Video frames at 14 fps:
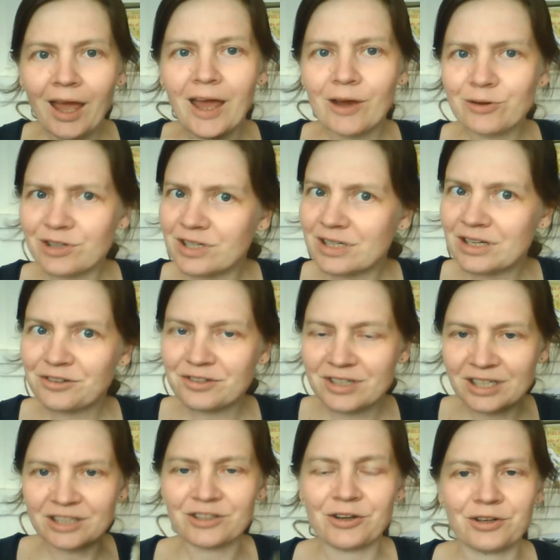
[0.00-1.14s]
it was just interesting
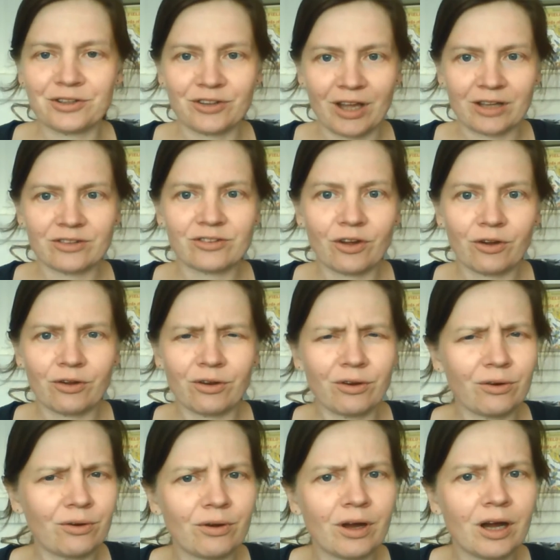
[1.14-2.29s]
to notice that.
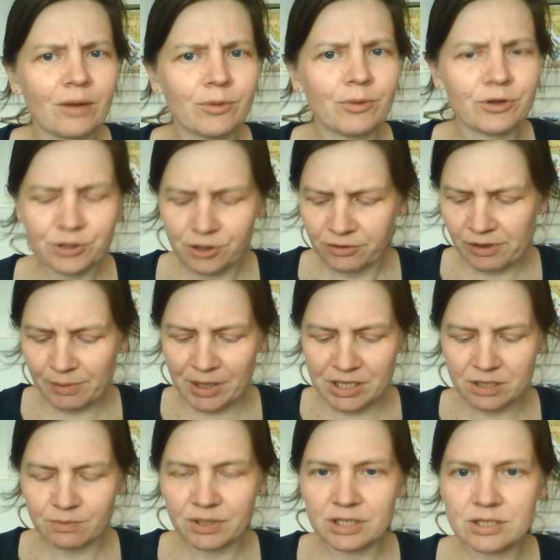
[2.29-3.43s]
So I'm not sure if I mentioned,
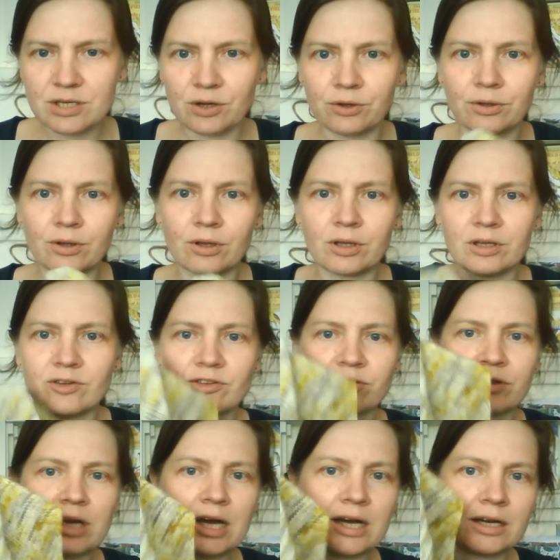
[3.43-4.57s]
but so this
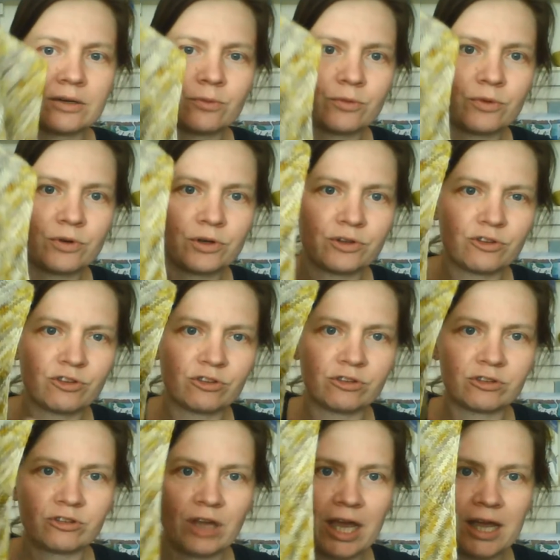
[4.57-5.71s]
yarn was
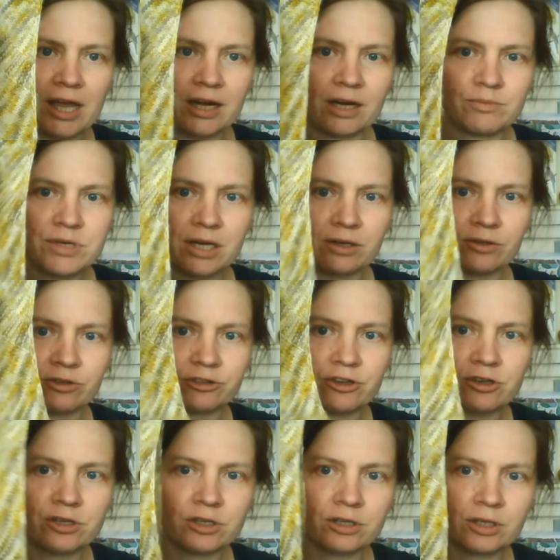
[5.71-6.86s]
Skein Uptown
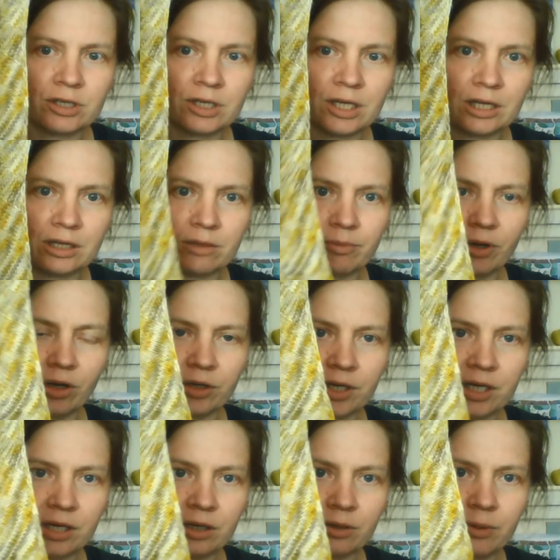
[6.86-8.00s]
Sock in the pollen
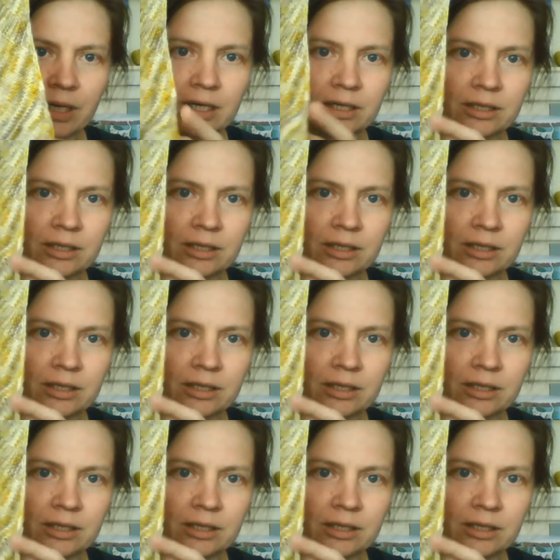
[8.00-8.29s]
colourway.